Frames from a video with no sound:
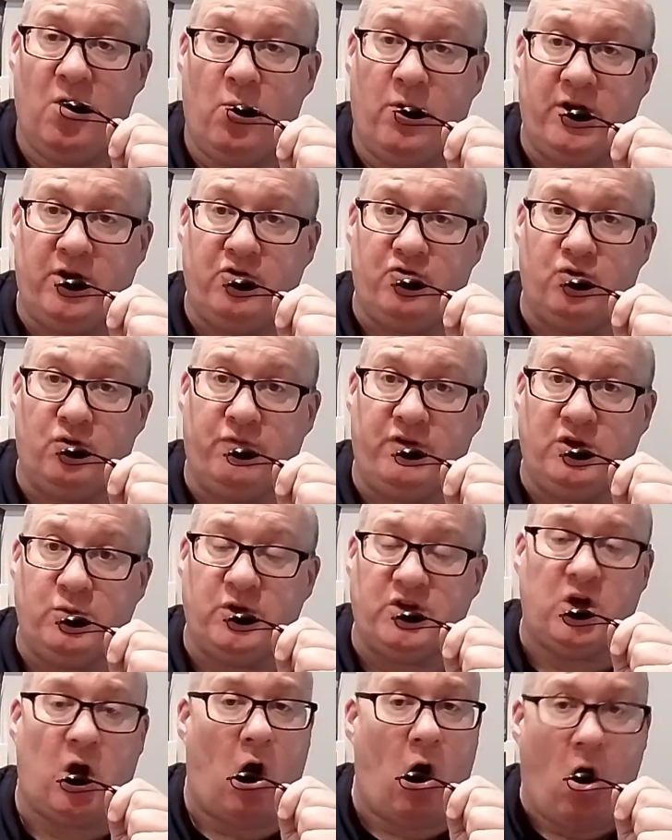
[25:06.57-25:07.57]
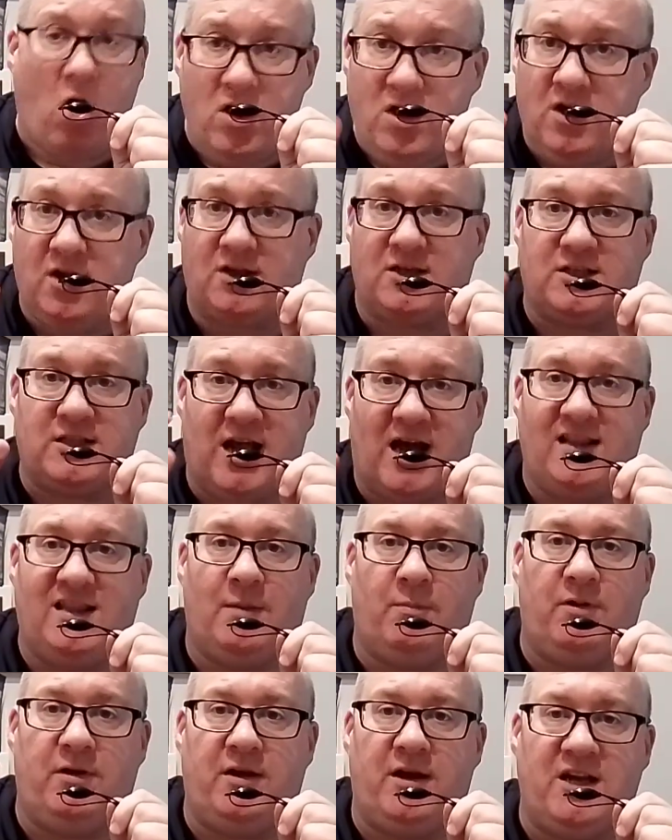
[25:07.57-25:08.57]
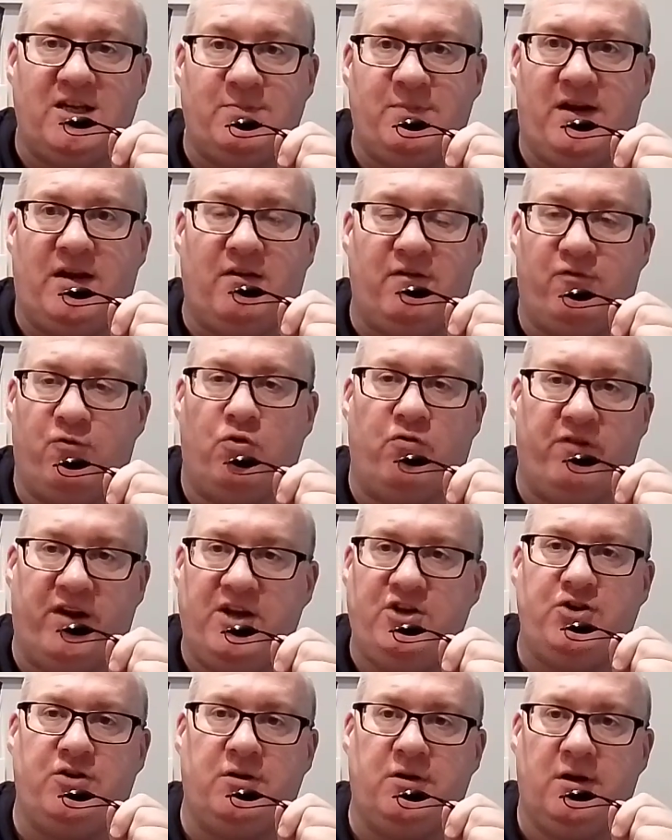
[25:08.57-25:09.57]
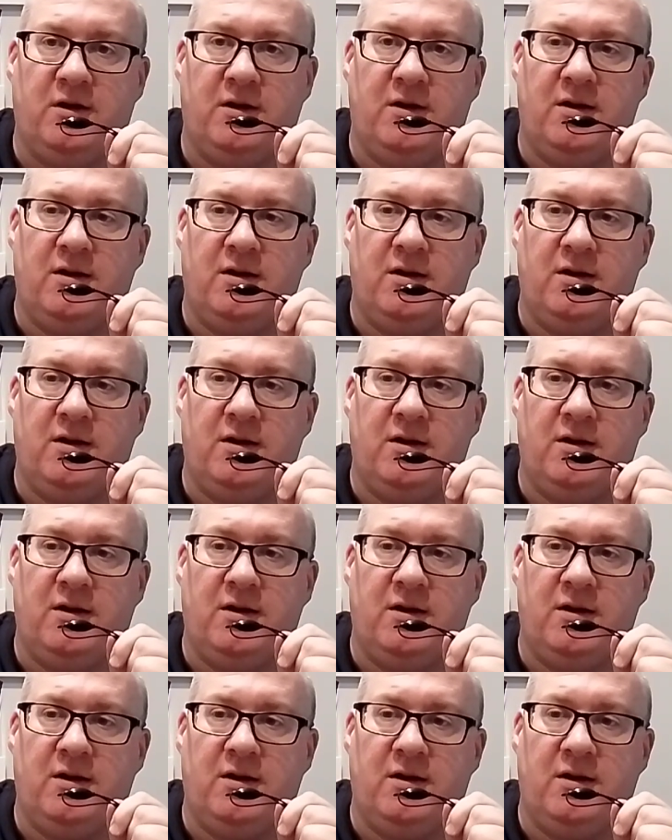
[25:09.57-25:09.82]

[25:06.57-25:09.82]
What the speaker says: winning trophies, which understandably is making folk raging.